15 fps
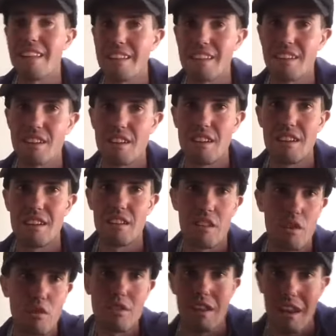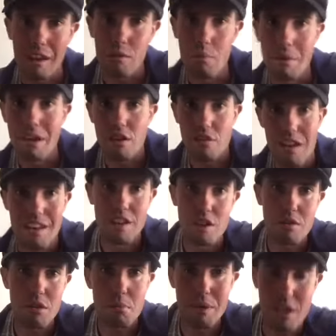thought today would be a good day to do
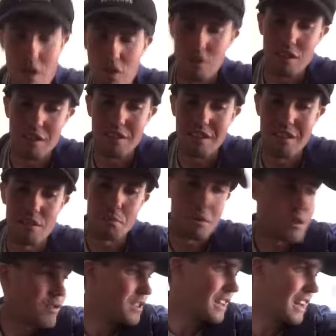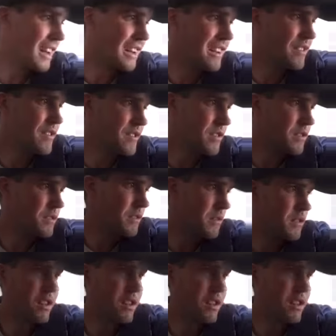it because it's a beautiful day. Nice